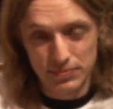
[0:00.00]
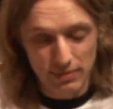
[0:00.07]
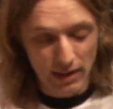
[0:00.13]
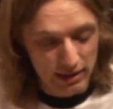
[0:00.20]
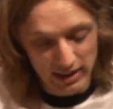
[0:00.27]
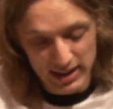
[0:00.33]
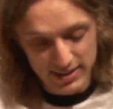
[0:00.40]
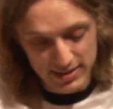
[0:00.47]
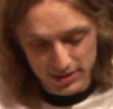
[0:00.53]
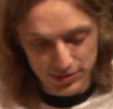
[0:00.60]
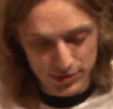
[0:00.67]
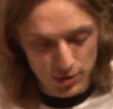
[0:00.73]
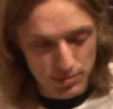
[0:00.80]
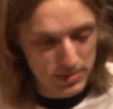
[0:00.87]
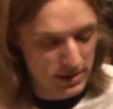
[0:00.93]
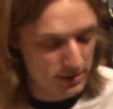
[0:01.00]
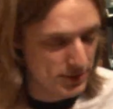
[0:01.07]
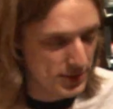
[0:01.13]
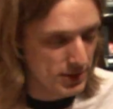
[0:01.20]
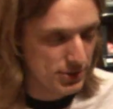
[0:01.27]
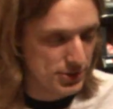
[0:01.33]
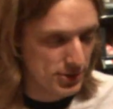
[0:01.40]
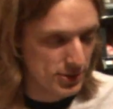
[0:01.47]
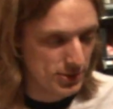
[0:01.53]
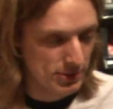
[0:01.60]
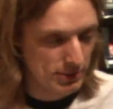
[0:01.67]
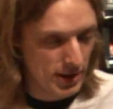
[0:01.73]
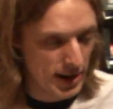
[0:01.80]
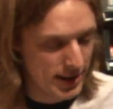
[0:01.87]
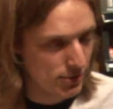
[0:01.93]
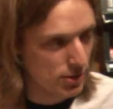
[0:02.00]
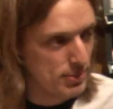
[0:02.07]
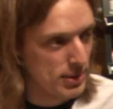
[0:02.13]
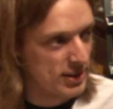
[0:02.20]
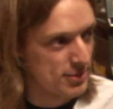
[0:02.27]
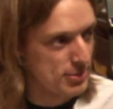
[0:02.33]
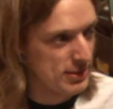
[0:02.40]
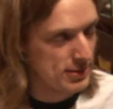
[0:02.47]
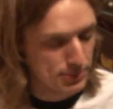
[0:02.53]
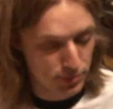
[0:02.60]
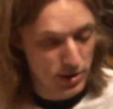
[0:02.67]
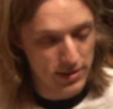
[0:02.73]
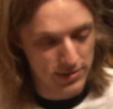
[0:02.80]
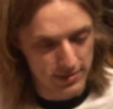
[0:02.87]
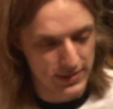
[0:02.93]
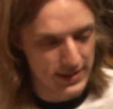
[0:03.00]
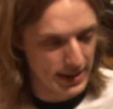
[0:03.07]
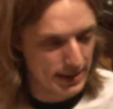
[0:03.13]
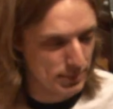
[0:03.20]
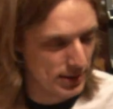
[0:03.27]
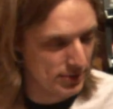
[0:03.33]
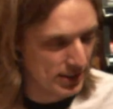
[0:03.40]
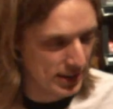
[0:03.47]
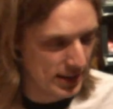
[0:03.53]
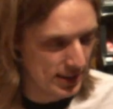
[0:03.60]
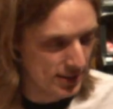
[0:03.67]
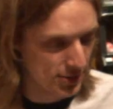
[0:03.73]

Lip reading: I like dystopian futures. It kind of reminds me of the present that I'm living in.